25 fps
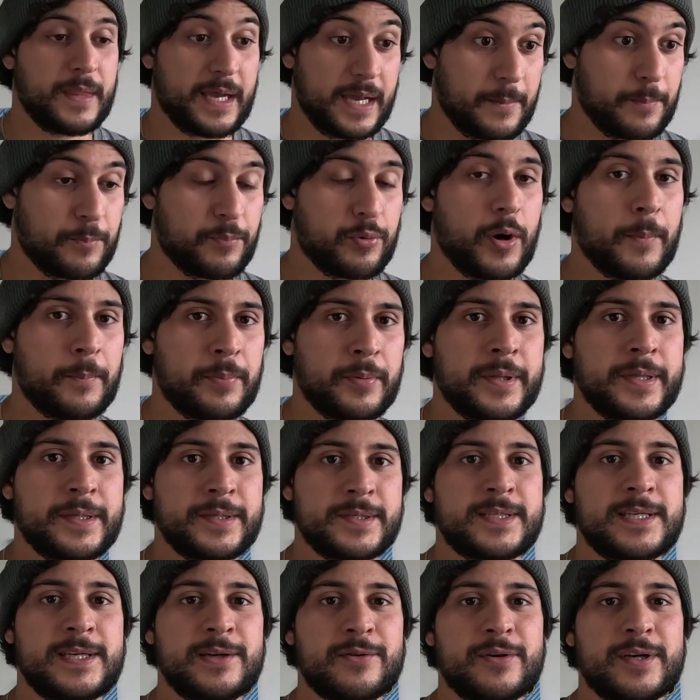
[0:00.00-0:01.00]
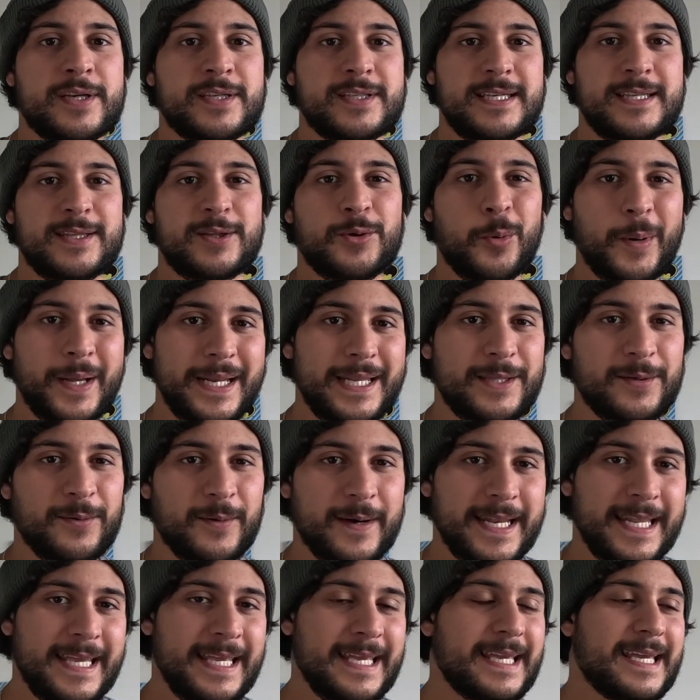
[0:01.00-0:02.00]
like properly and serious in
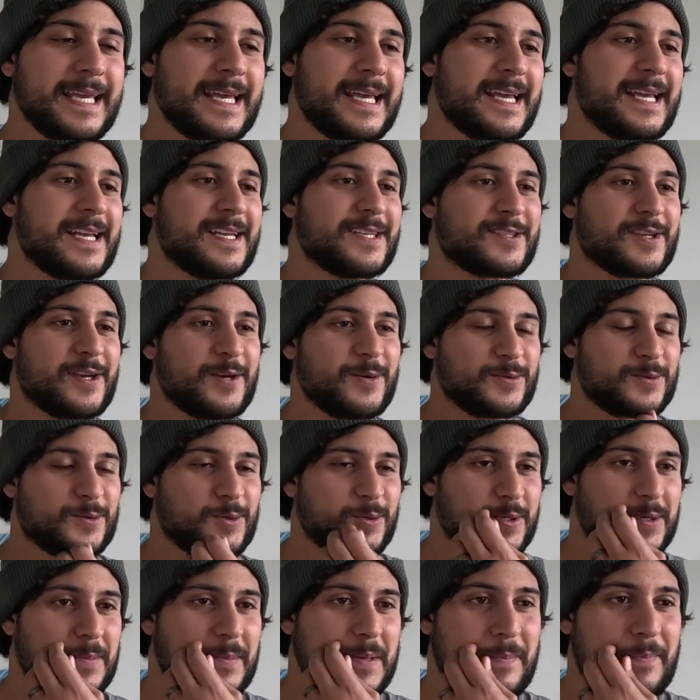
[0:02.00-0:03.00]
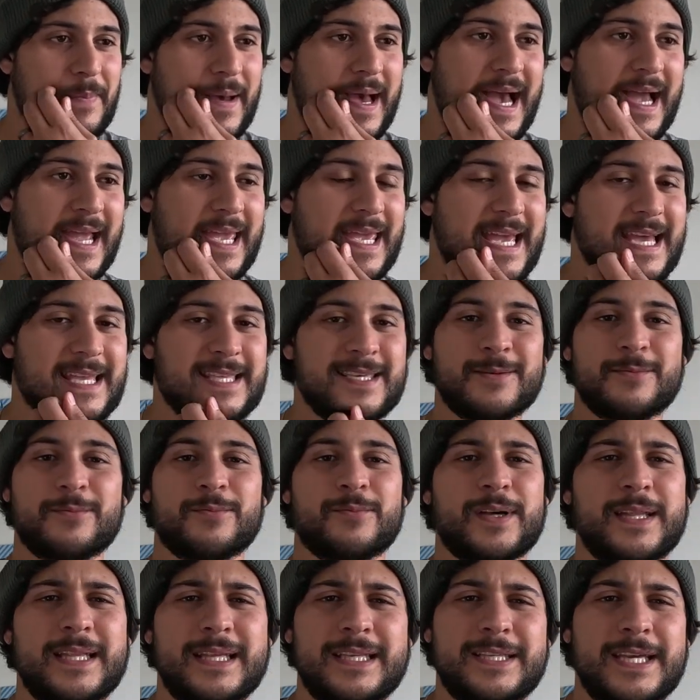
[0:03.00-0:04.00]
2020. So it was good to be back. It hasn't
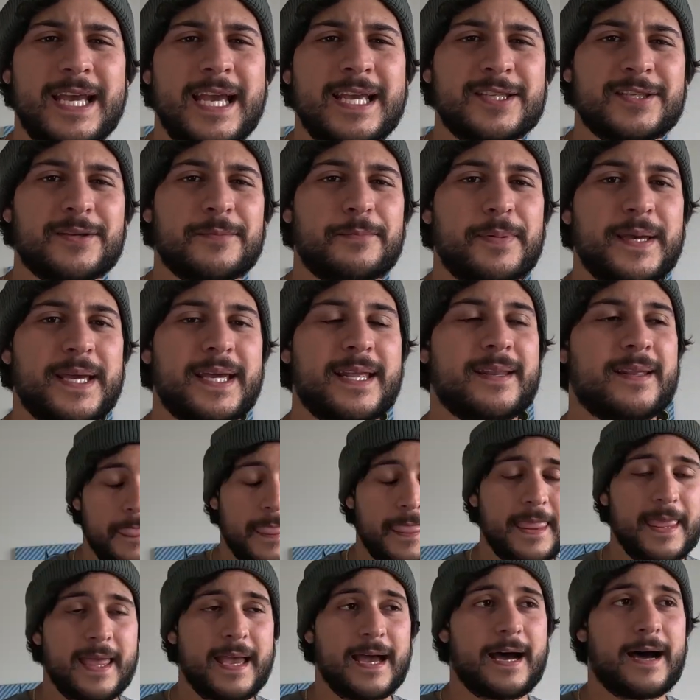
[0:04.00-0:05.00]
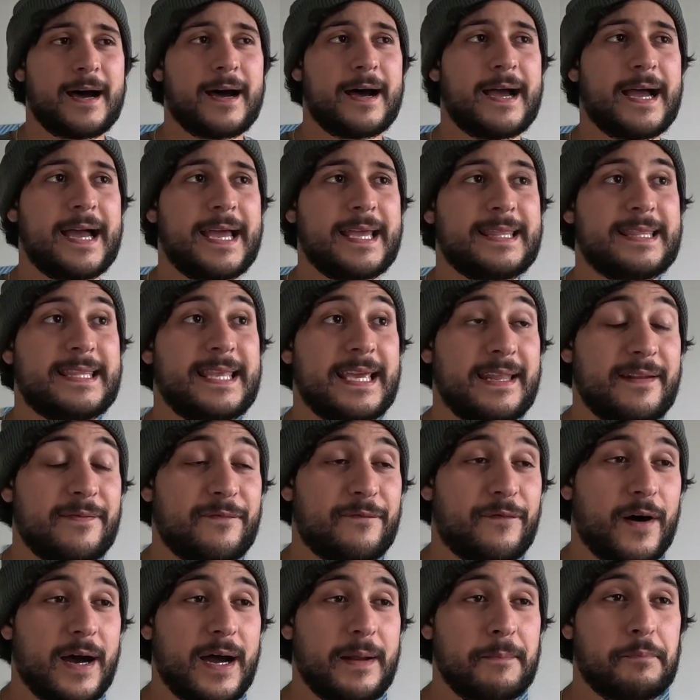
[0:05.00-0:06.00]
really changed a bit. I did
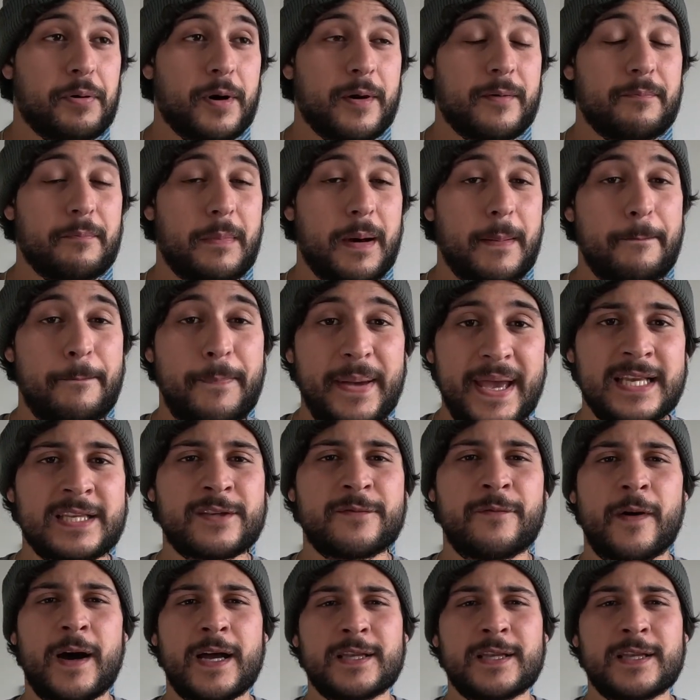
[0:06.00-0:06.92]
find probably my best